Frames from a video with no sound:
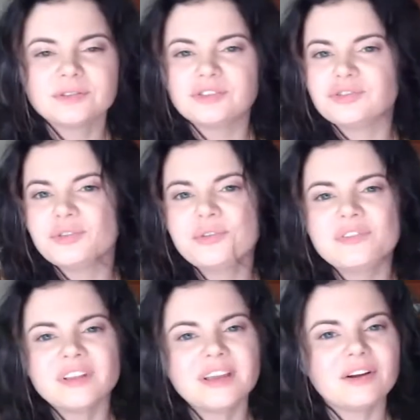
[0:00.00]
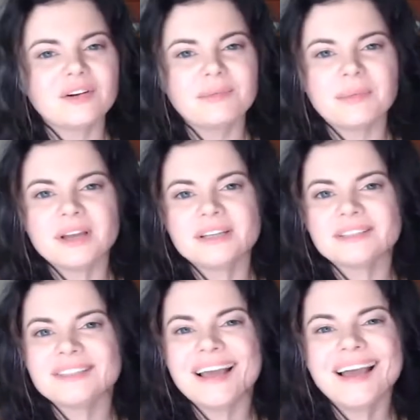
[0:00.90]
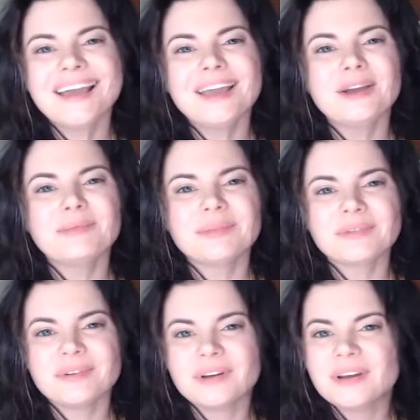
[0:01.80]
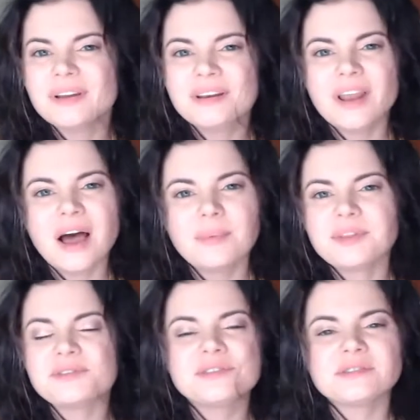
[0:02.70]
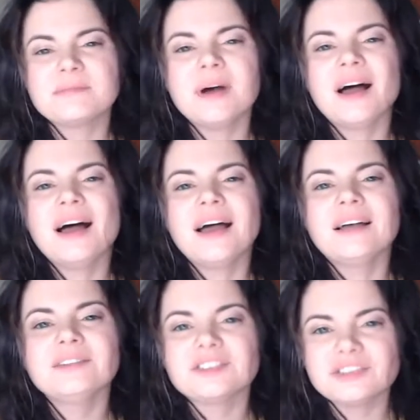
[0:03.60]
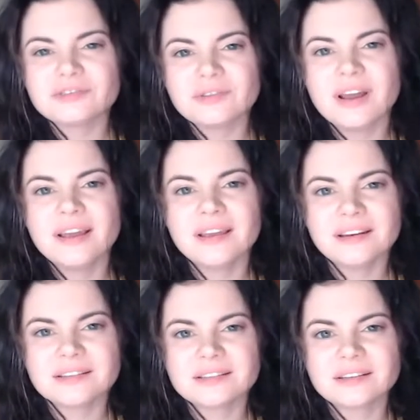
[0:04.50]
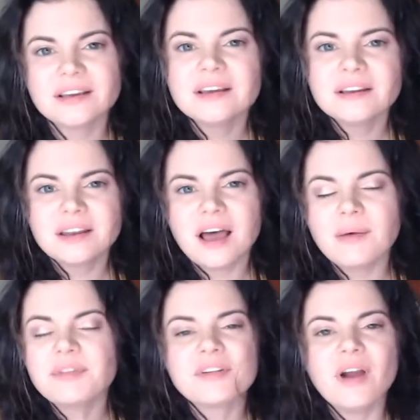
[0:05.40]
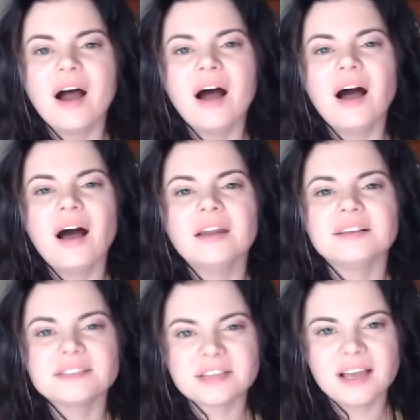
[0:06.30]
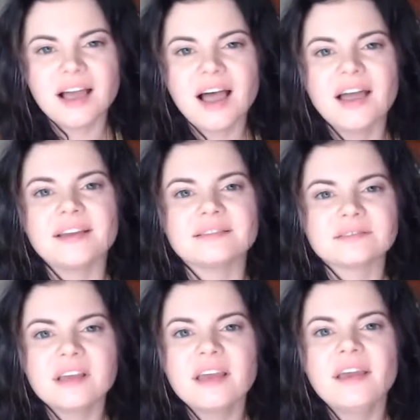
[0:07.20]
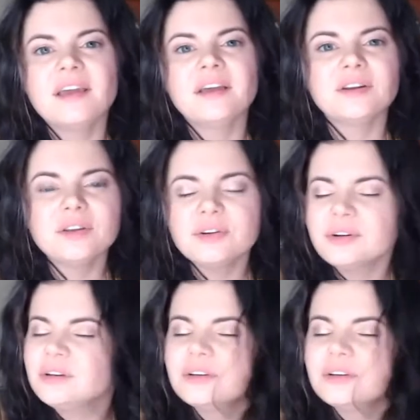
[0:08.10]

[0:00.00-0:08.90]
truthfully aren't my type. Not with your smile just right. Not with your honest eyes and good